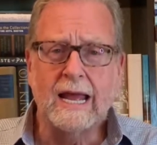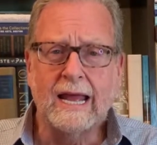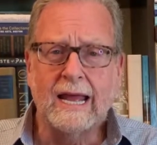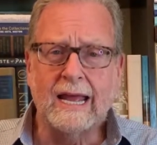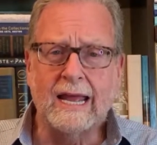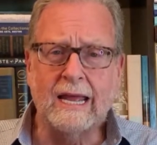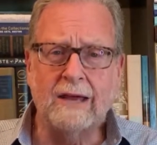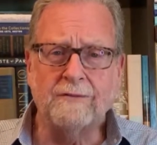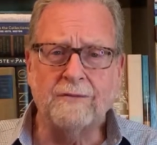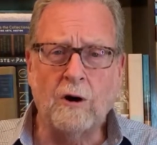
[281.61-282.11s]

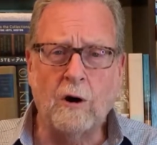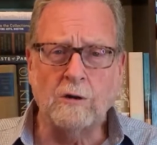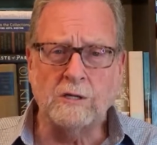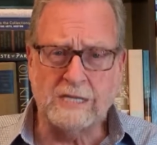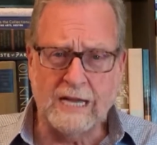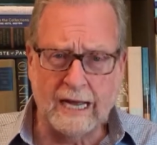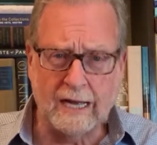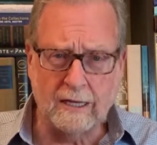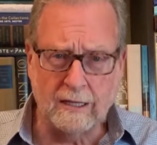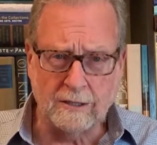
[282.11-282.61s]
if
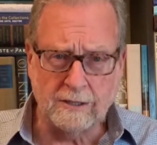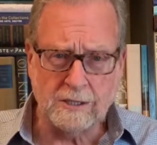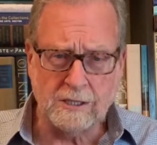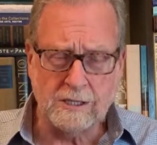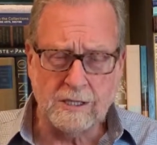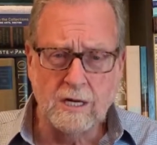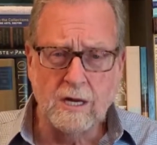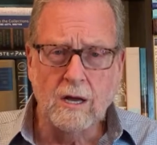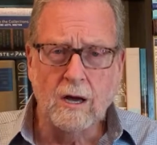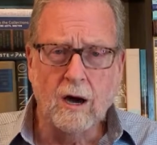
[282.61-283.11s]

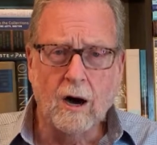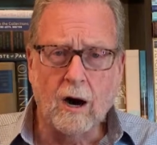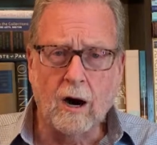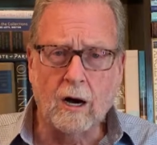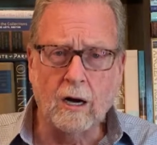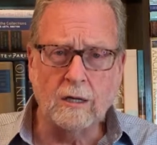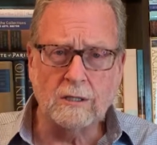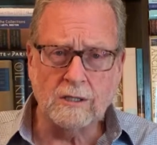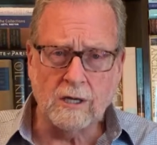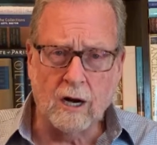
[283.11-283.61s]
hotels
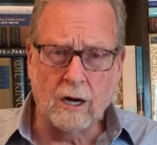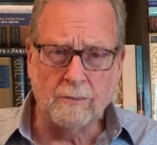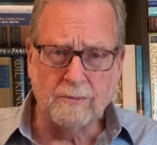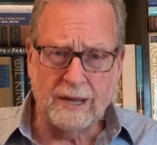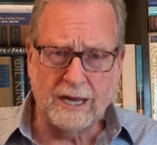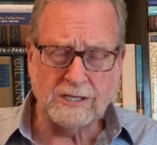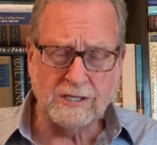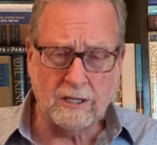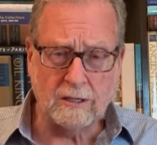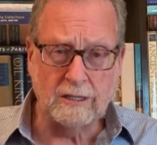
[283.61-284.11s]
are
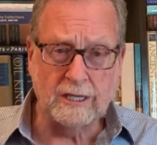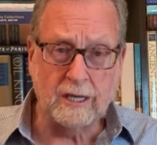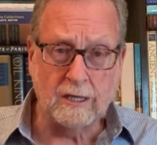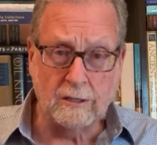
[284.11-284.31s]
basically